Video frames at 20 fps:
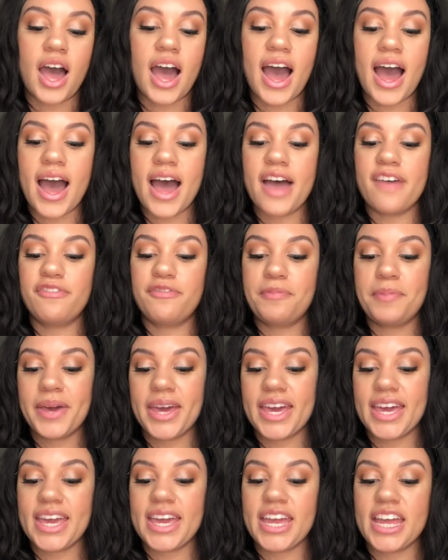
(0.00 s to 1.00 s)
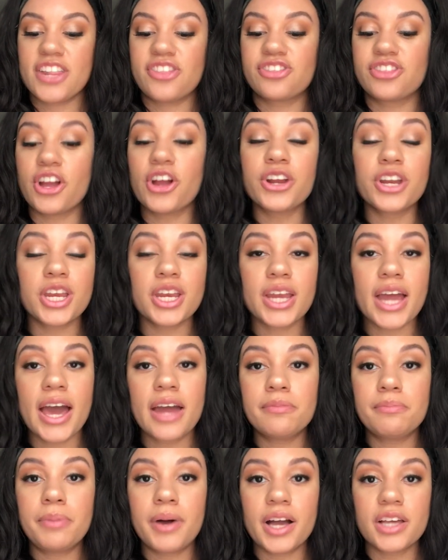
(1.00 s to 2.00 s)
I paid
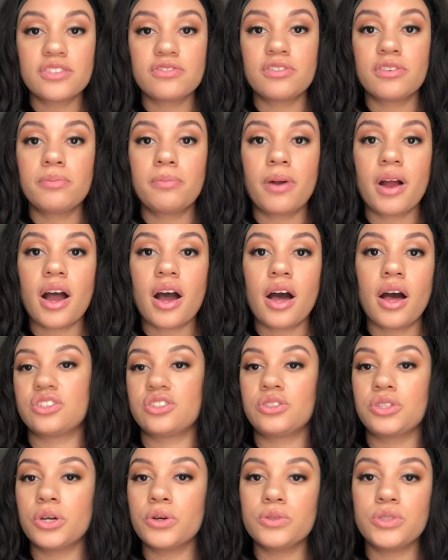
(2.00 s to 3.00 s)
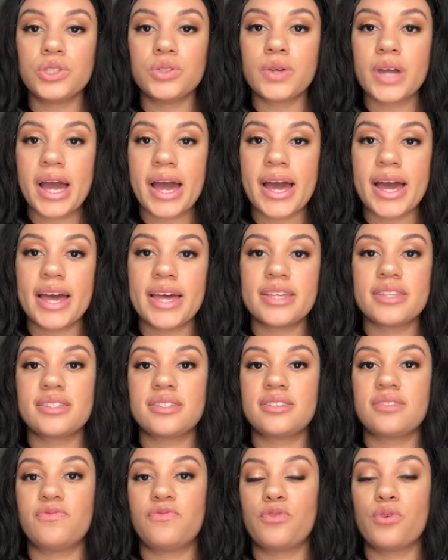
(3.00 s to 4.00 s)
$39 for a bra. I showed you
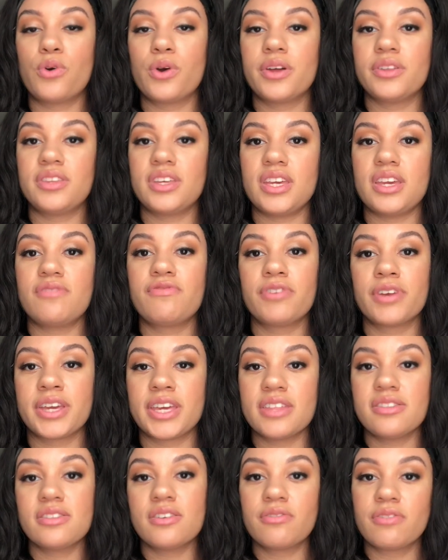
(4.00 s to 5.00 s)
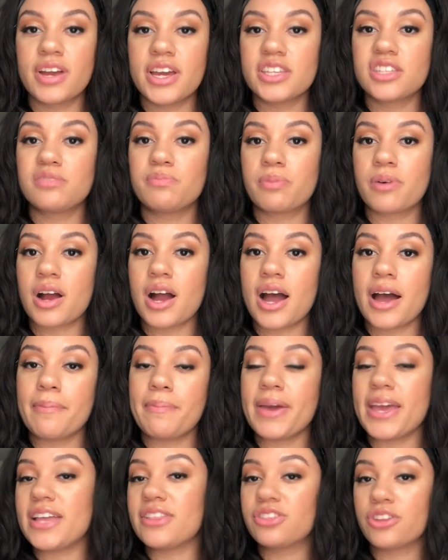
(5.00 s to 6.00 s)
guys for the Forget the Rest bra,
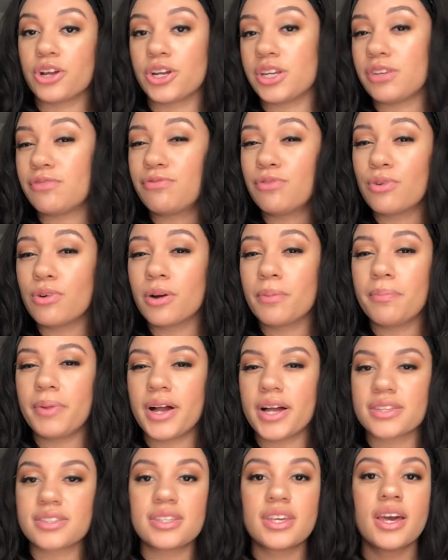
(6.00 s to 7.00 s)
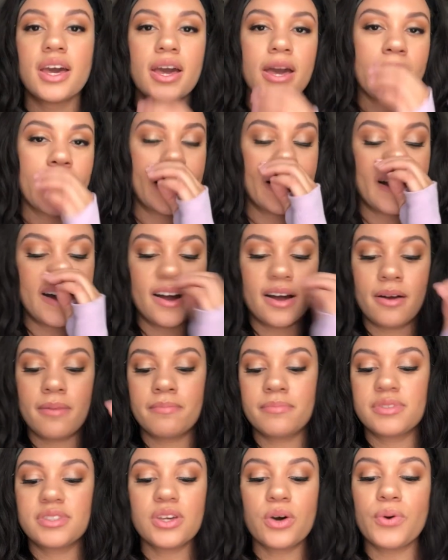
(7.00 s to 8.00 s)
I paid $34.
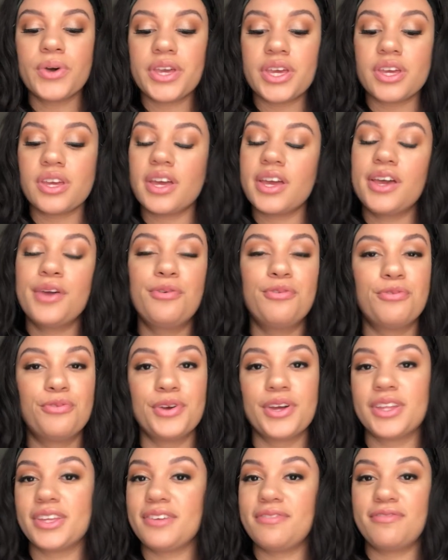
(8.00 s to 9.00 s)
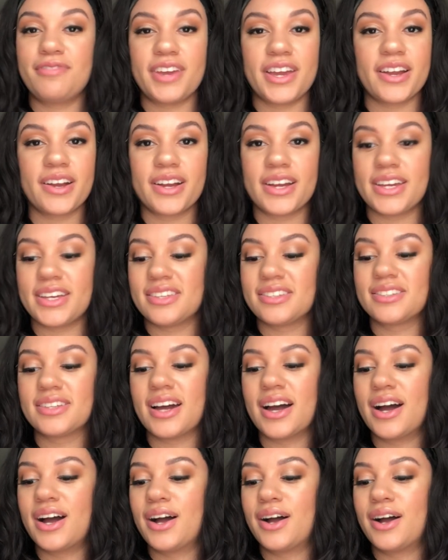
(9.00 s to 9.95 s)
So it really varies.